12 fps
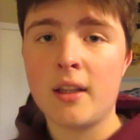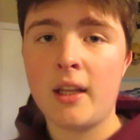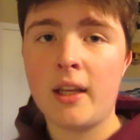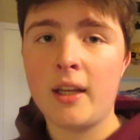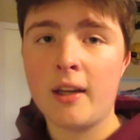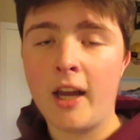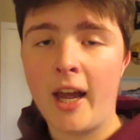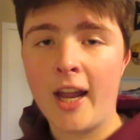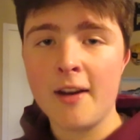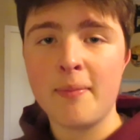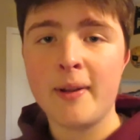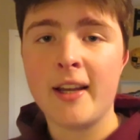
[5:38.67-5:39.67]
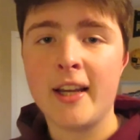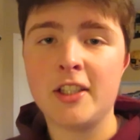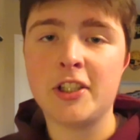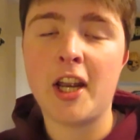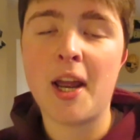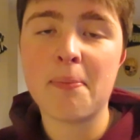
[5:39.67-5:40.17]
the
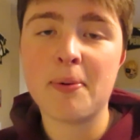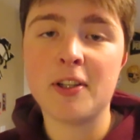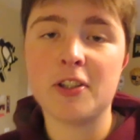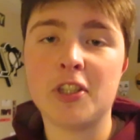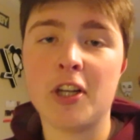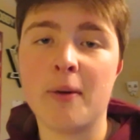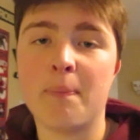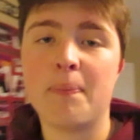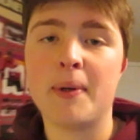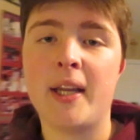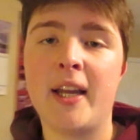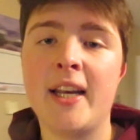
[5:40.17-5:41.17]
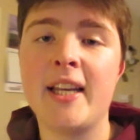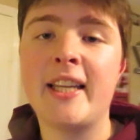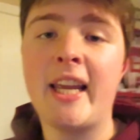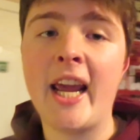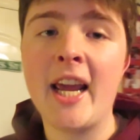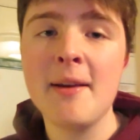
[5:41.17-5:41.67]
NBA championship
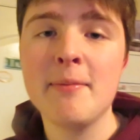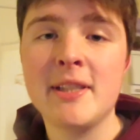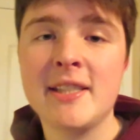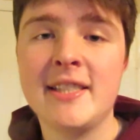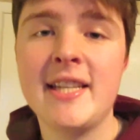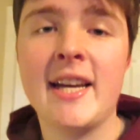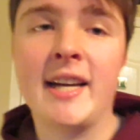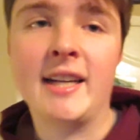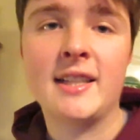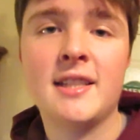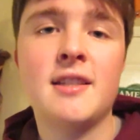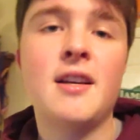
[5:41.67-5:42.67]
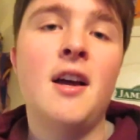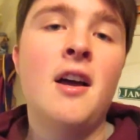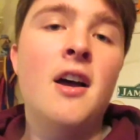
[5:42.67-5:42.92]
in game six.